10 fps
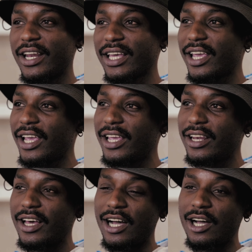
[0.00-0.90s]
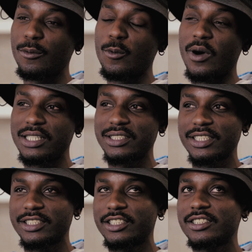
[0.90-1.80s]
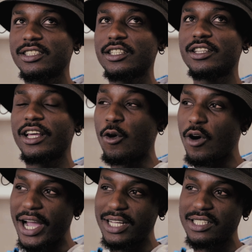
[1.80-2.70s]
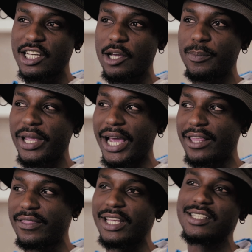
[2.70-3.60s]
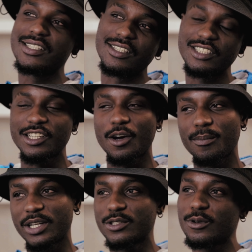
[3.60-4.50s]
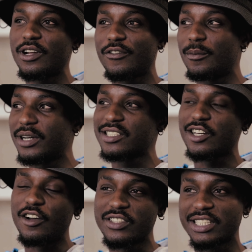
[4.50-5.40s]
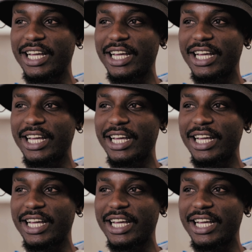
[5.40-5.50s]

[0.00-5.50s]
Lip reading: then again, I wanted the whole idea behind the international Pantsula for myself. It's